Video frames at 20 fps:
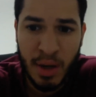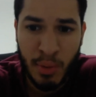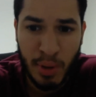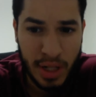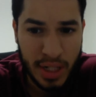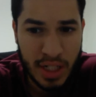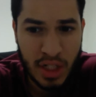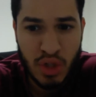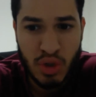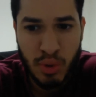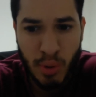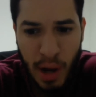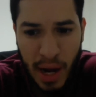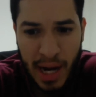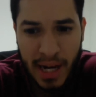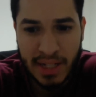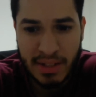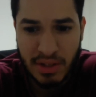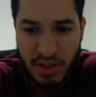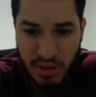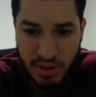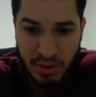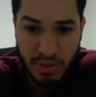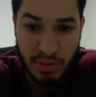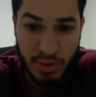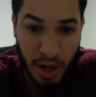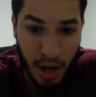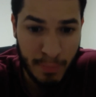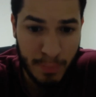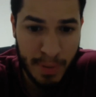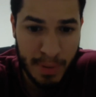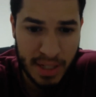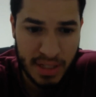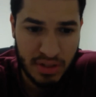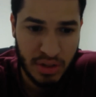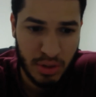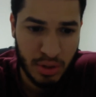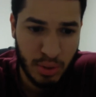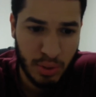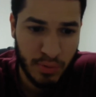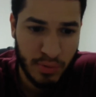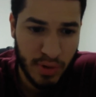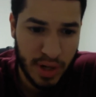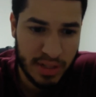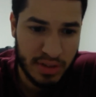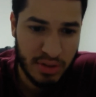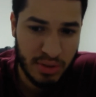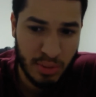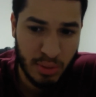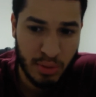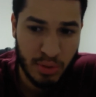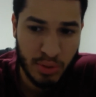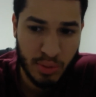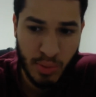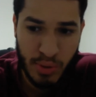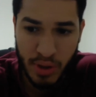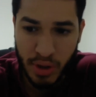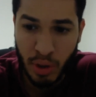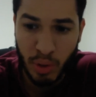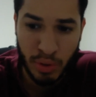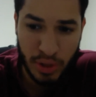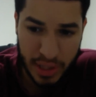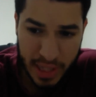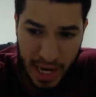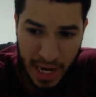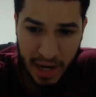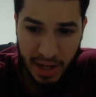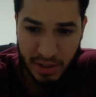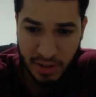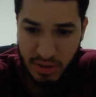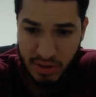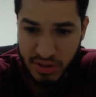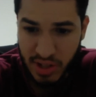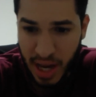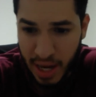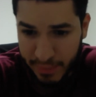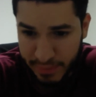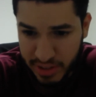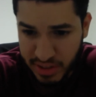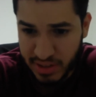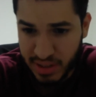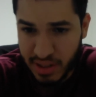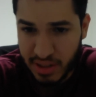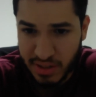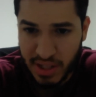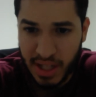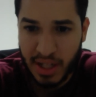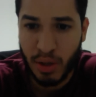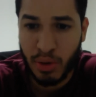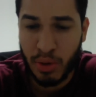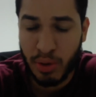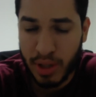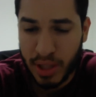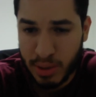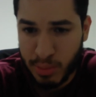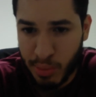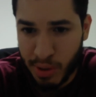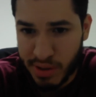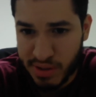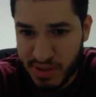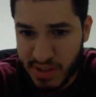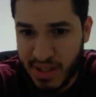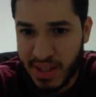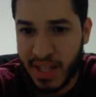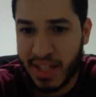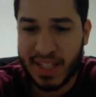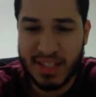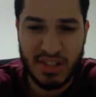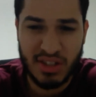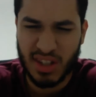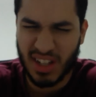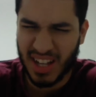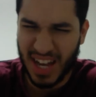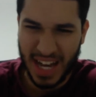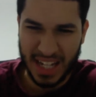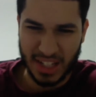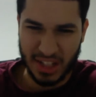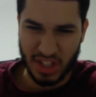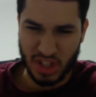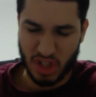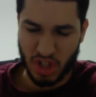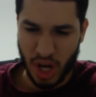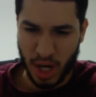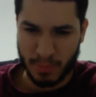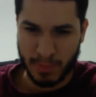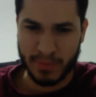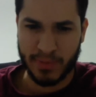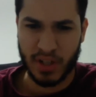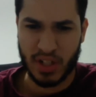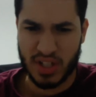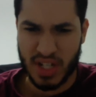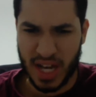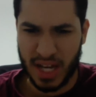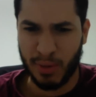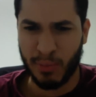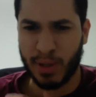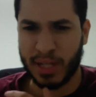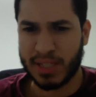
We're going to try our best to do Reigns duels with older characters, obviously, because I know you guys want to see that. That's the kind of the charm of our channel.